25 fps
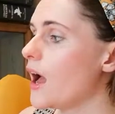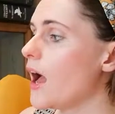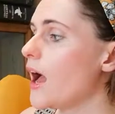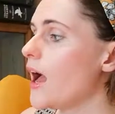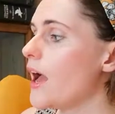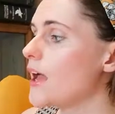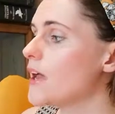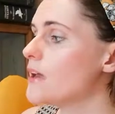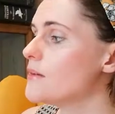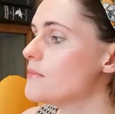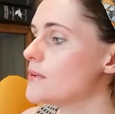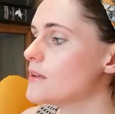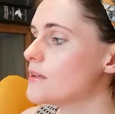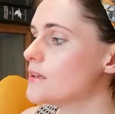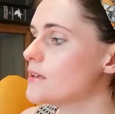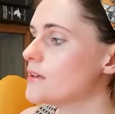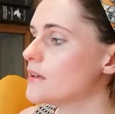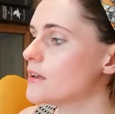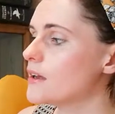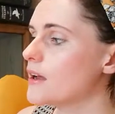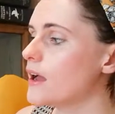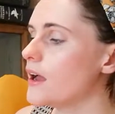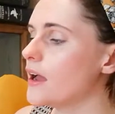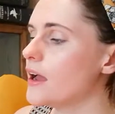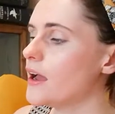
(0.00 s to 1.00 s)
I'm
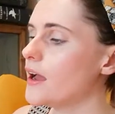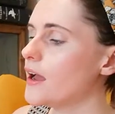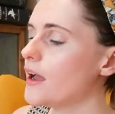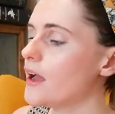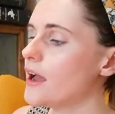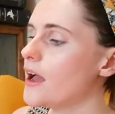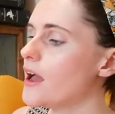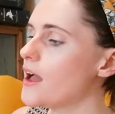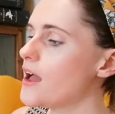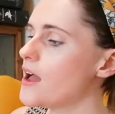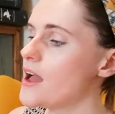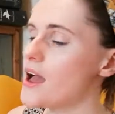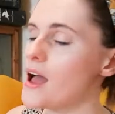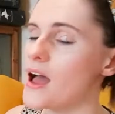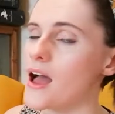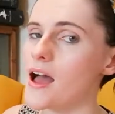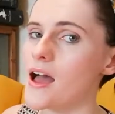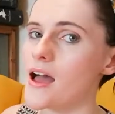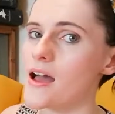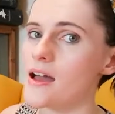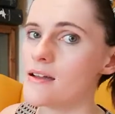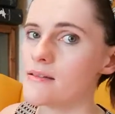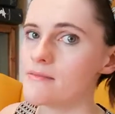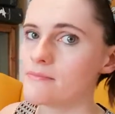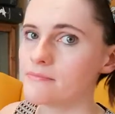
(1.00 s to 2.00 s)
an
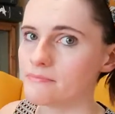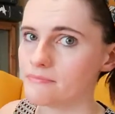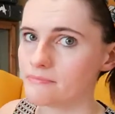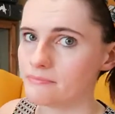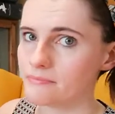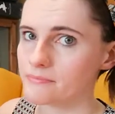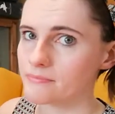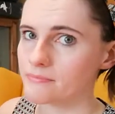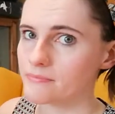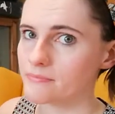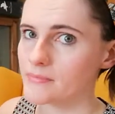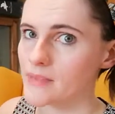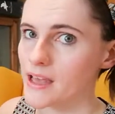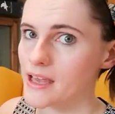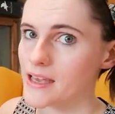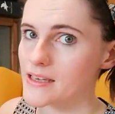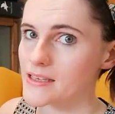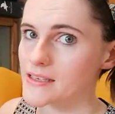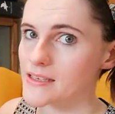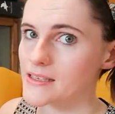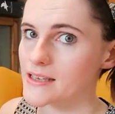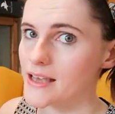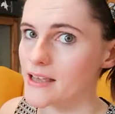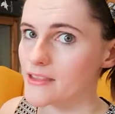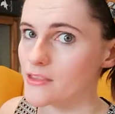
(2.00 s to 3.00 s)
ahaha,
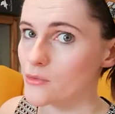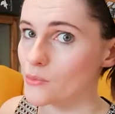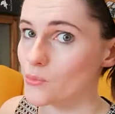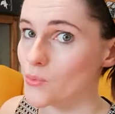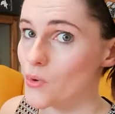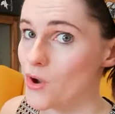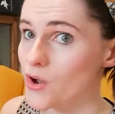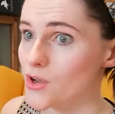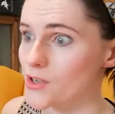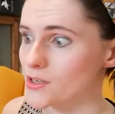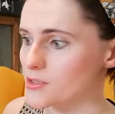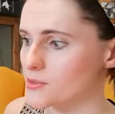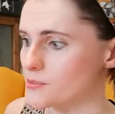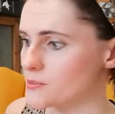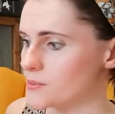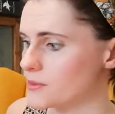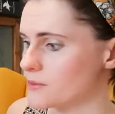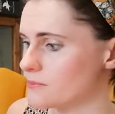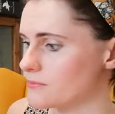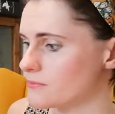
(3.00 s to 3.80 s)
said the wasp.